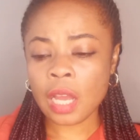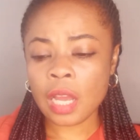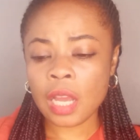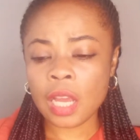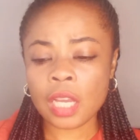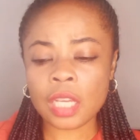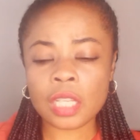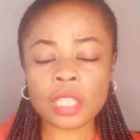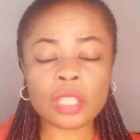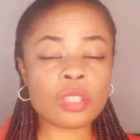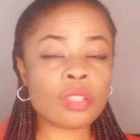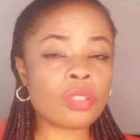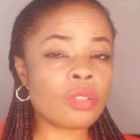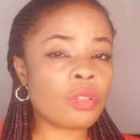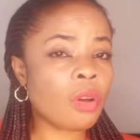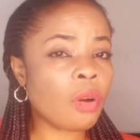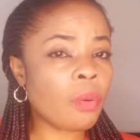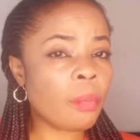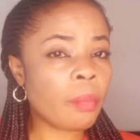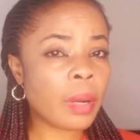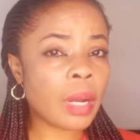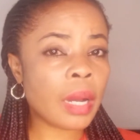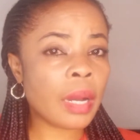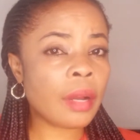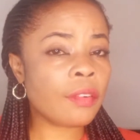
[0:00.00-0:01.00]
It's
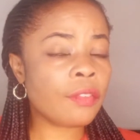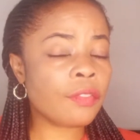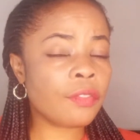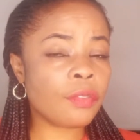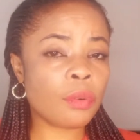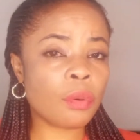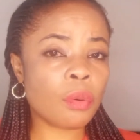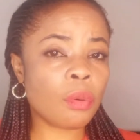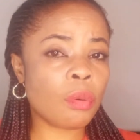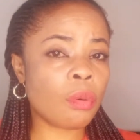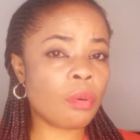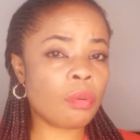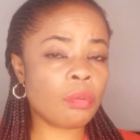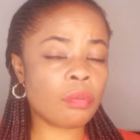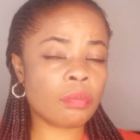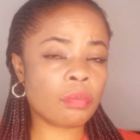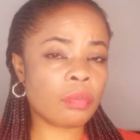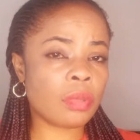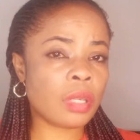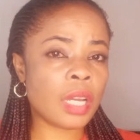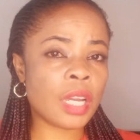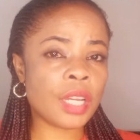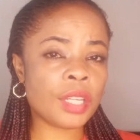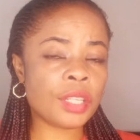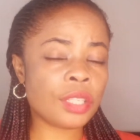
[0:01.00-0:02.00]
normal for
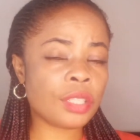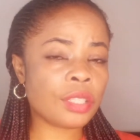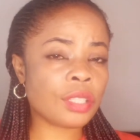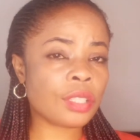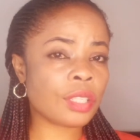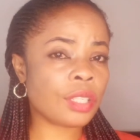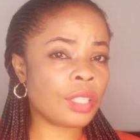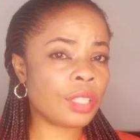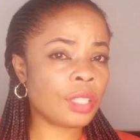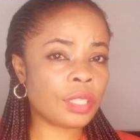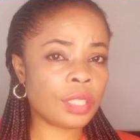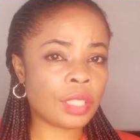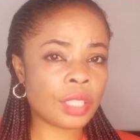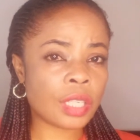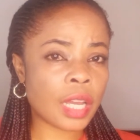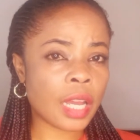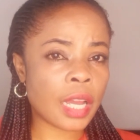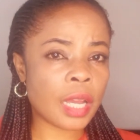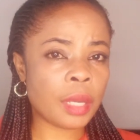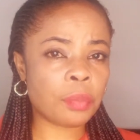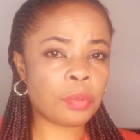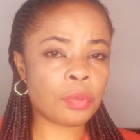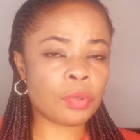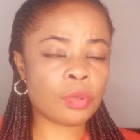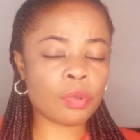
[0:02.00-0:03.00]
any skin
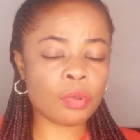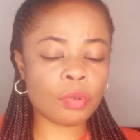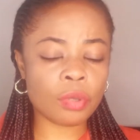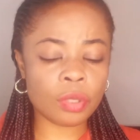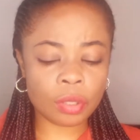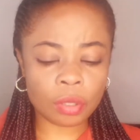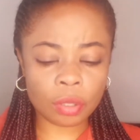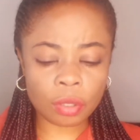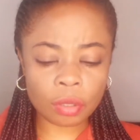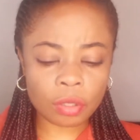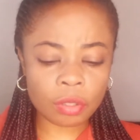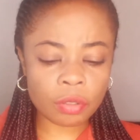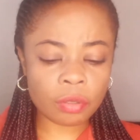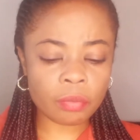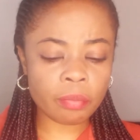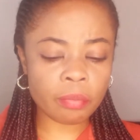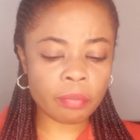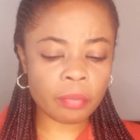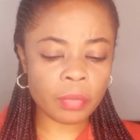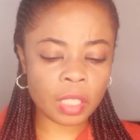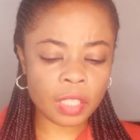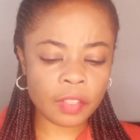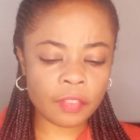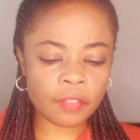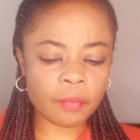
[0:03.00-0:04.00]
type, so it
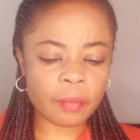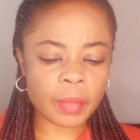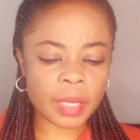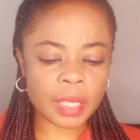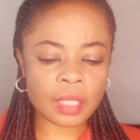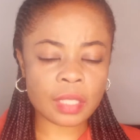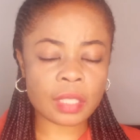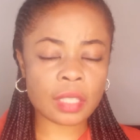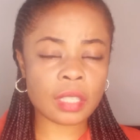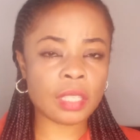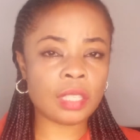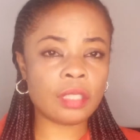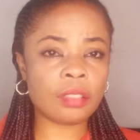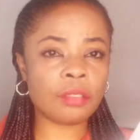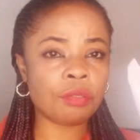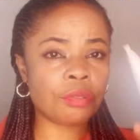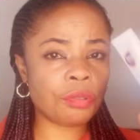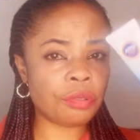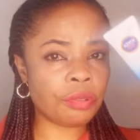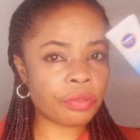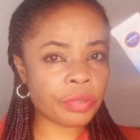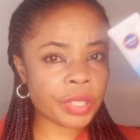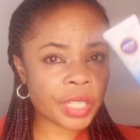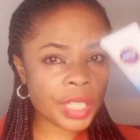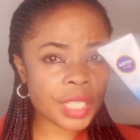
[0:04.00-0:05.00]
doesn't leave my skin
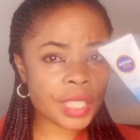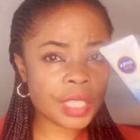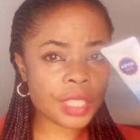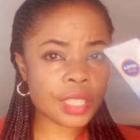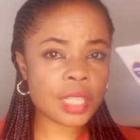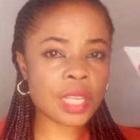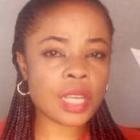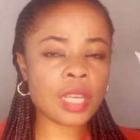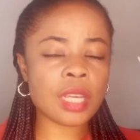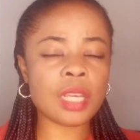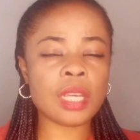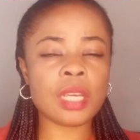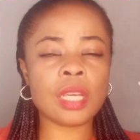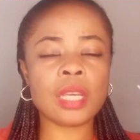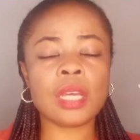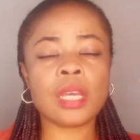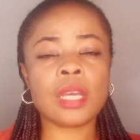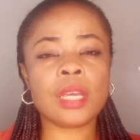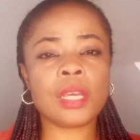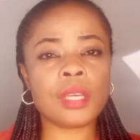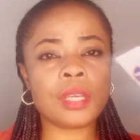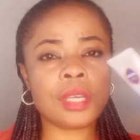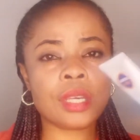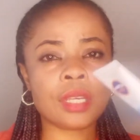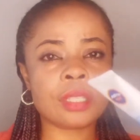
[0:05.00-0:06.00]
greasy.
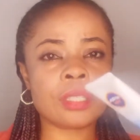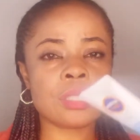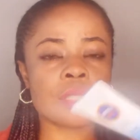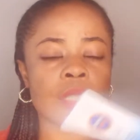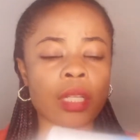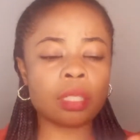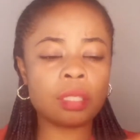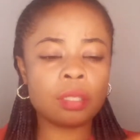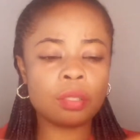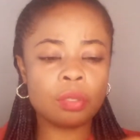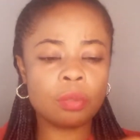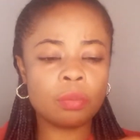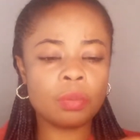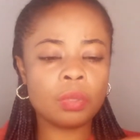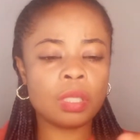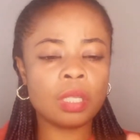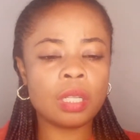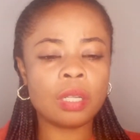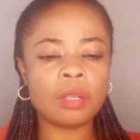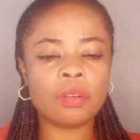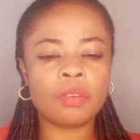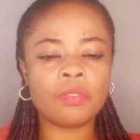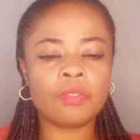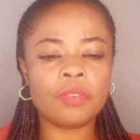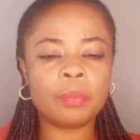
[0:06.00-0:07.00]
Yes, that is something
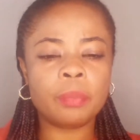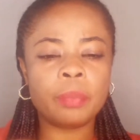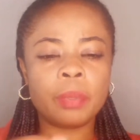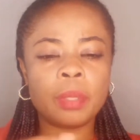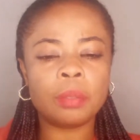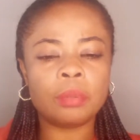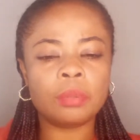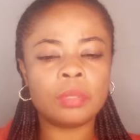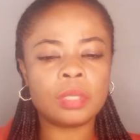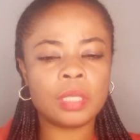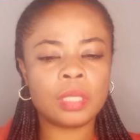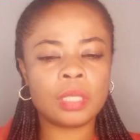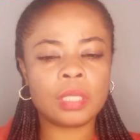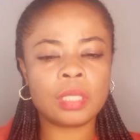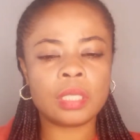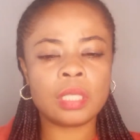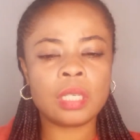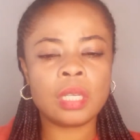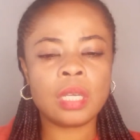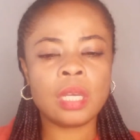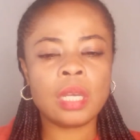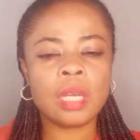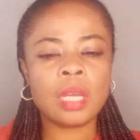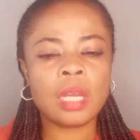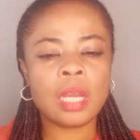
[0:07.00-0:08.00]
I love about it.
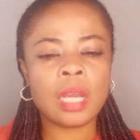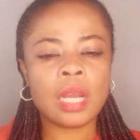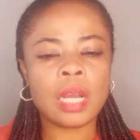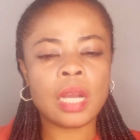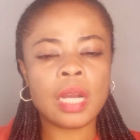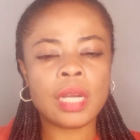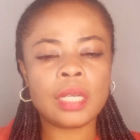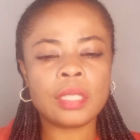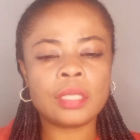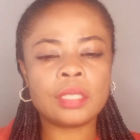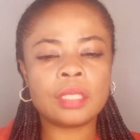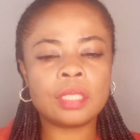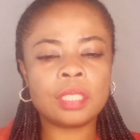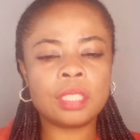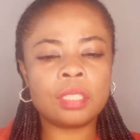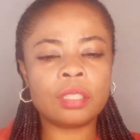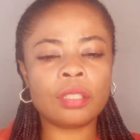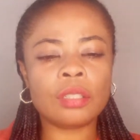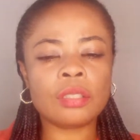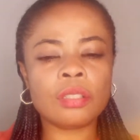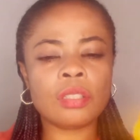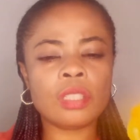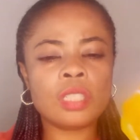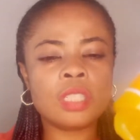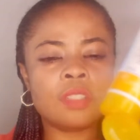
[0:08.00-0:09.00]
And it
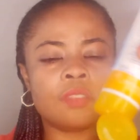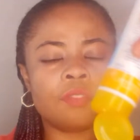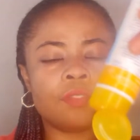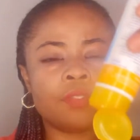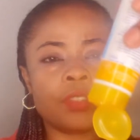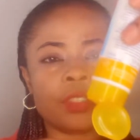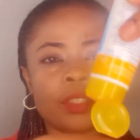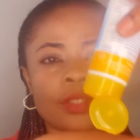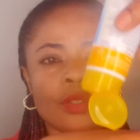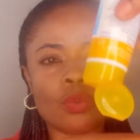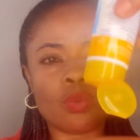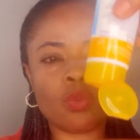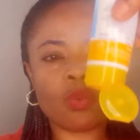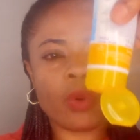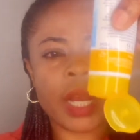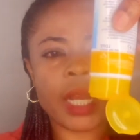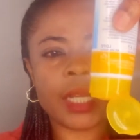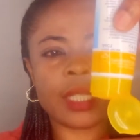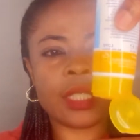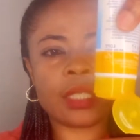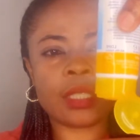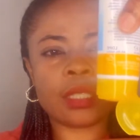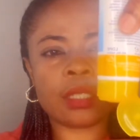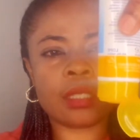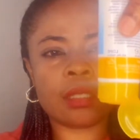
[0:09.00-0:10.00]
doesn't leave this
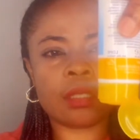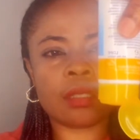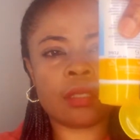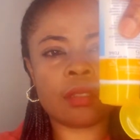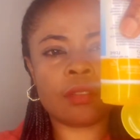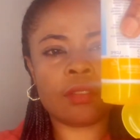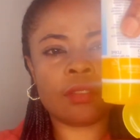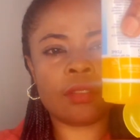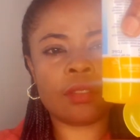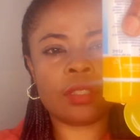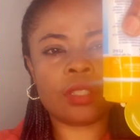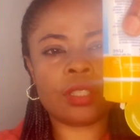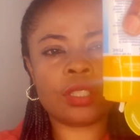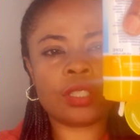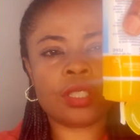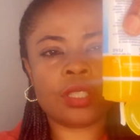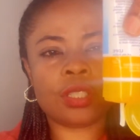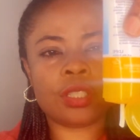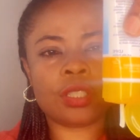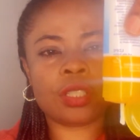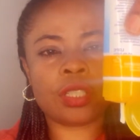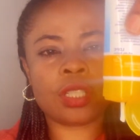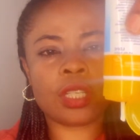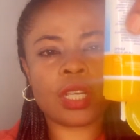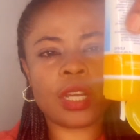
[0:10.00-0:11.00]

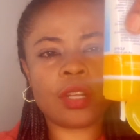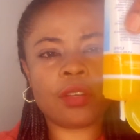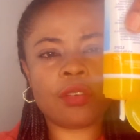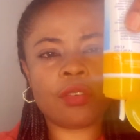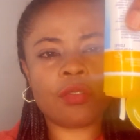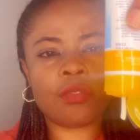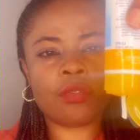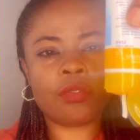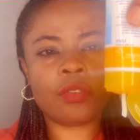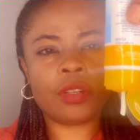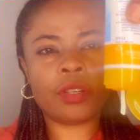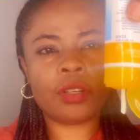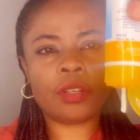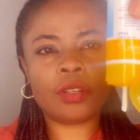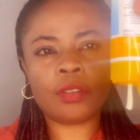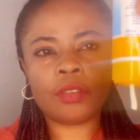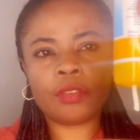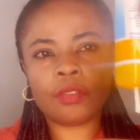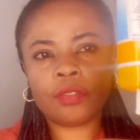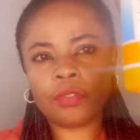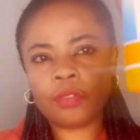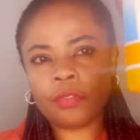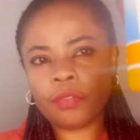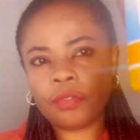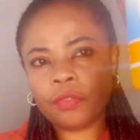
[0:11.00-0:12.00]
whitish kind
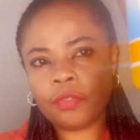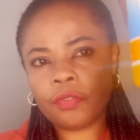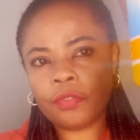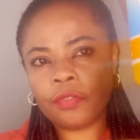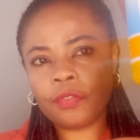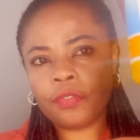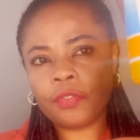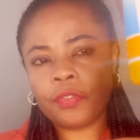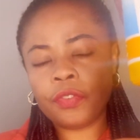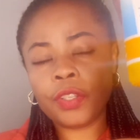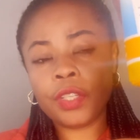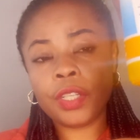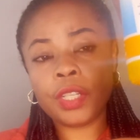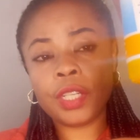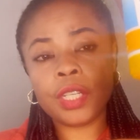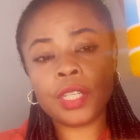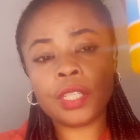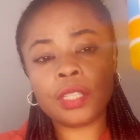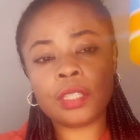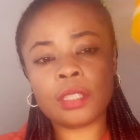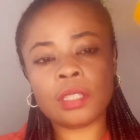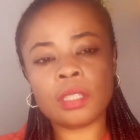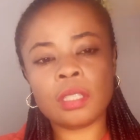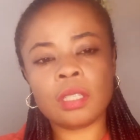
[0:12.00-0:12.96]
of feeling